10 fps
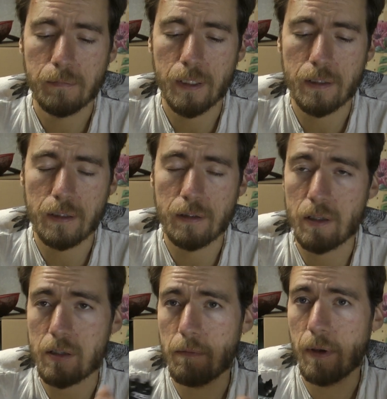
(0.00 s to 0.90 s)
but it
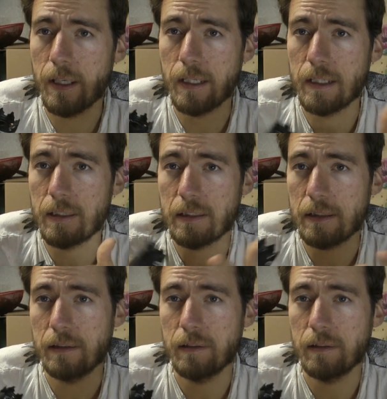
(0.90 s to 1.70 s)
does make it